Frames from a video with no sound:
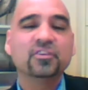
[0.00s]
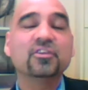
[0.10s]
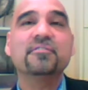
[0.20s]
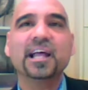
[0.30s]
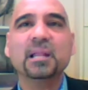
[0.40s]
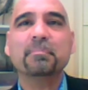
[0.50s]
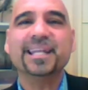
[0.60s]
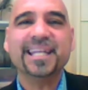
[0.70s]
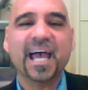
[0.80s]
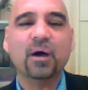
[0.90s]
And then
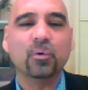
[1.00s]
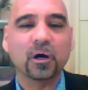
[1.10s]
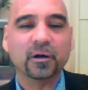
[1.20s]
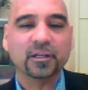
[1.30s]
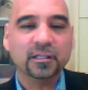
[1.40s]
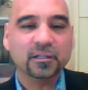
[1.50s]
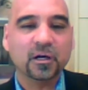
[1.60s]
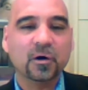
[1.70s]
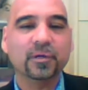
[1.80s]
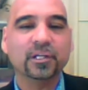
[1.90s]
third,
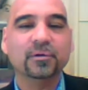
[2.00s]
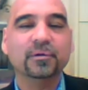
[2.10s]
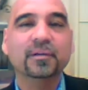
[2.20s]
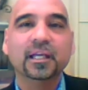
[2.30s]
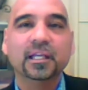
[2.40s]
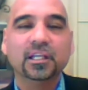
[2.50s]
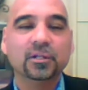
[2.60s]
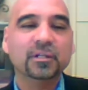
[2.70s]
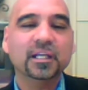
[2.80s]
develop a network.